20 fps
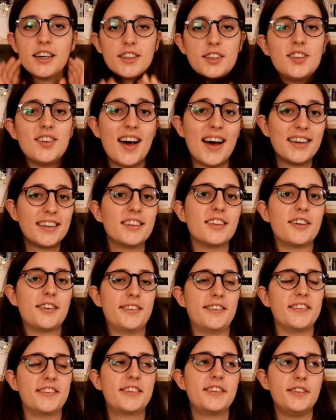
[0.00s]
to end
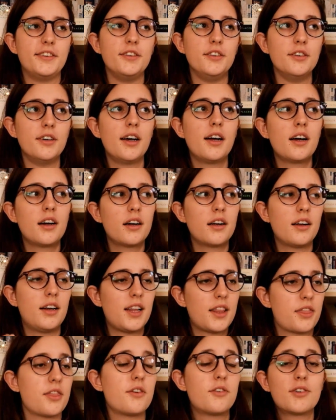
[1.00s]
on, to
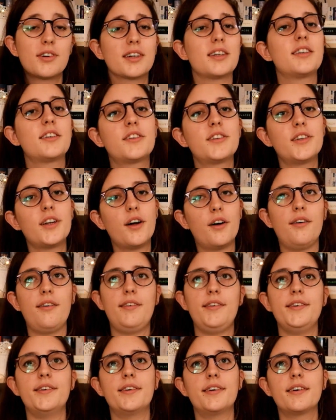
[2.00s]
let the readers
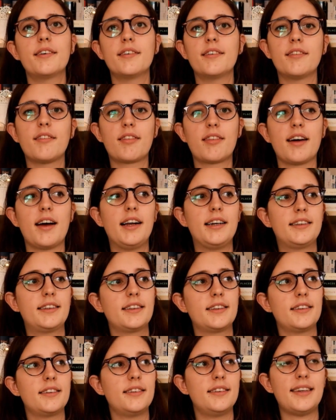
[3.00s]
know that
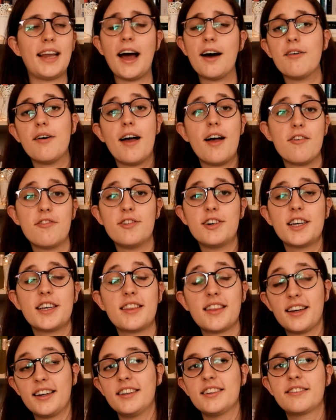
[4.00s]
now
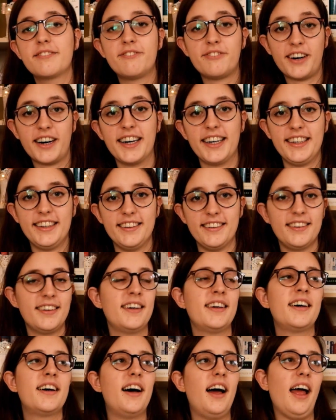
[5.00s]
everything is fine
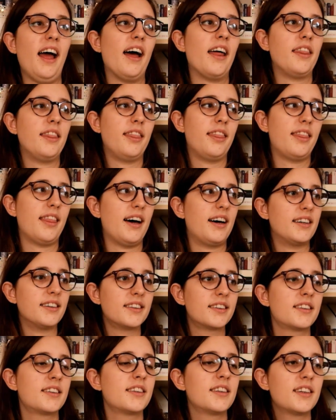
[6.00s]
and
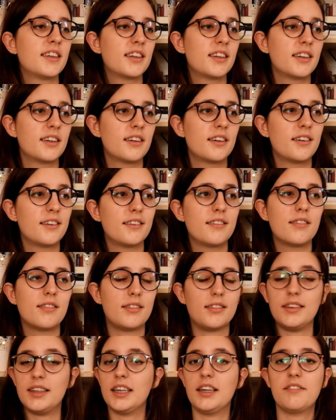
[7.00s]
that
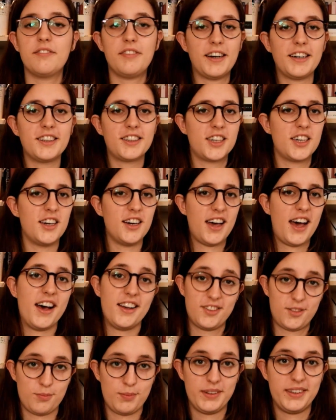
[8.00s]
the adventure
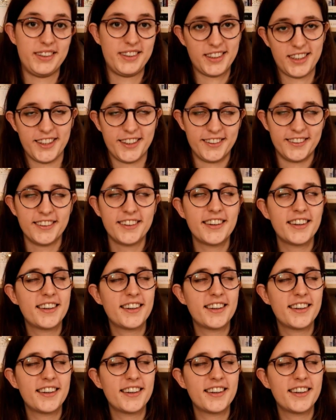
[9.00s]
has been done.